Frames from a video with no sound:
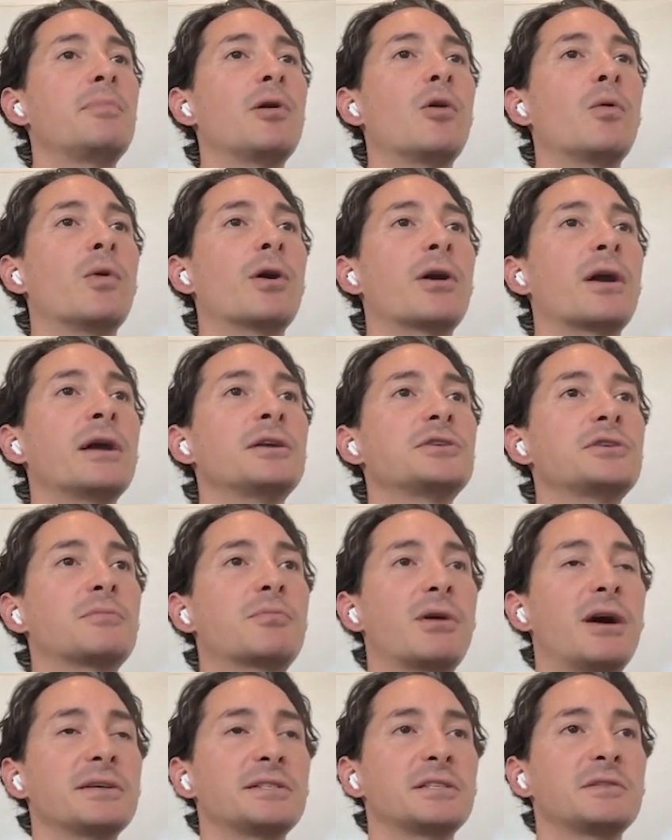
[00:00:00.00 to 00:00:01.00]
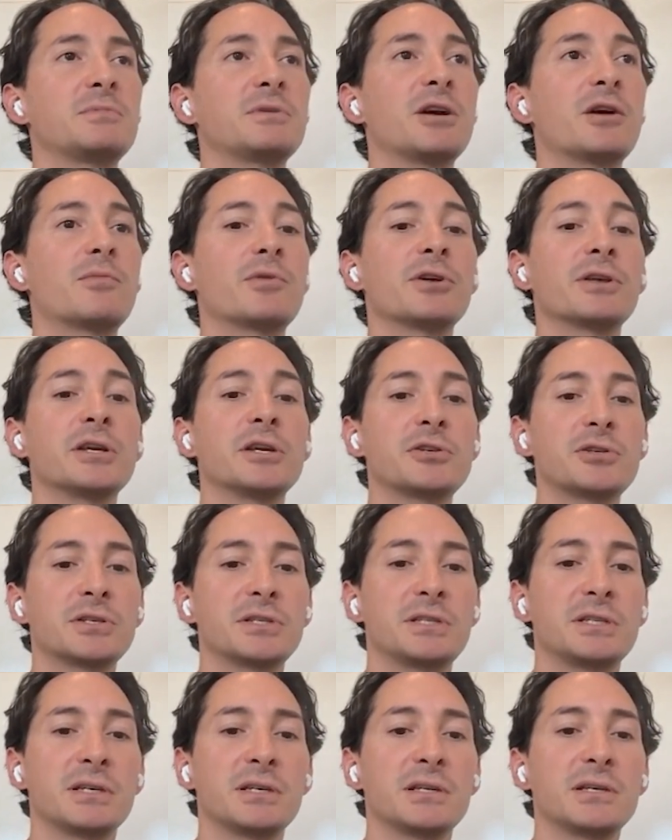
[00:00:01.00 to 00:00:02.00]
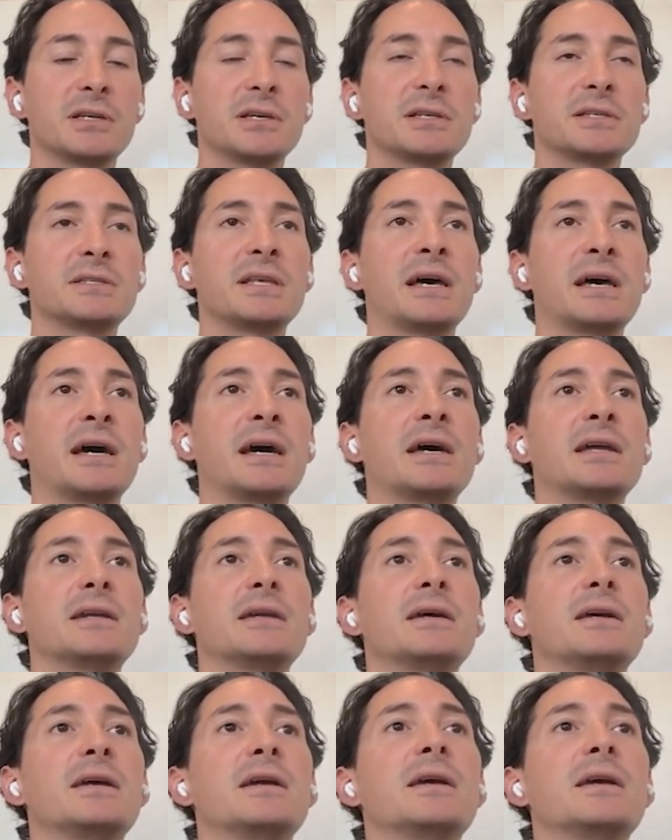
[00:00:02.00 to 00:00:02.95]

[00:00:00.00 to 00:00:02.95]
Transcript: But where enterprises become really interested is that